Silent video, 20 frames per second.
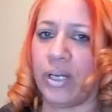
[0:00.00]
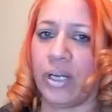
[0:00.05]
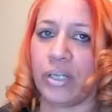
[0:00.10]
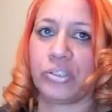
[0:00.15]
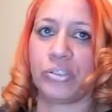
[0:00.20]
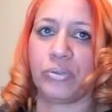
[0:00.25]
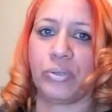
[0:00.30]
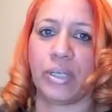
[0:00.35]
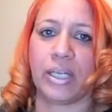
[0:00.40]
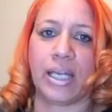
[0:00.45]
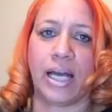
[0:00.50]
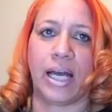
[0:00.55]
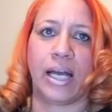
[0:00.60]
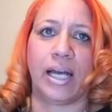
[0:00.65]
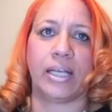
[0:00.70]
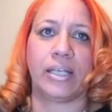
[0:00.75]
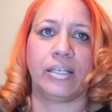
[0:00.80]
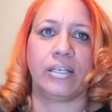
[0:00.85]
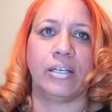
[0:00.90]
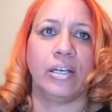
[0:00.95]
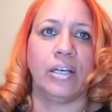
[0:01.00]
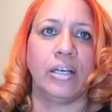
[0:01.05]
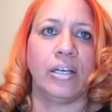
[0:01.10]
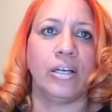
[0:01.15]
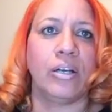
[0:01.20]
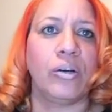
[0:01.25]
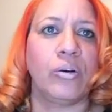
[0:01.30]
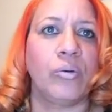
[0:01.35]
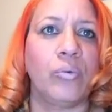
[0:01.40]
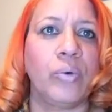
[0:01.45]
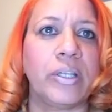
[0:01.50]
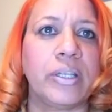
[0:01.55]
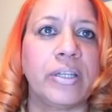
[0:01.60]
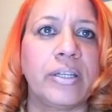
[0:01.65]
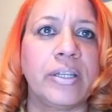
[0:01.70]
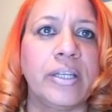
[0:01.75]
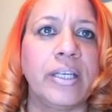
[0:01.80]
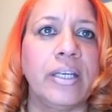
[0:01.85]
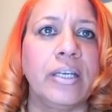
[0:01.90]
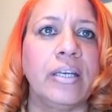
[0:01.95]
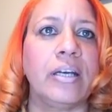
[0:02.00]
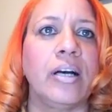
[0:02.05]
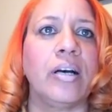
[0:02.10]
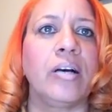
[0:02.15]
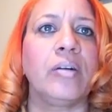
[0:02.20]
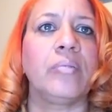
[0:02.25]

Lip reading: are to align with the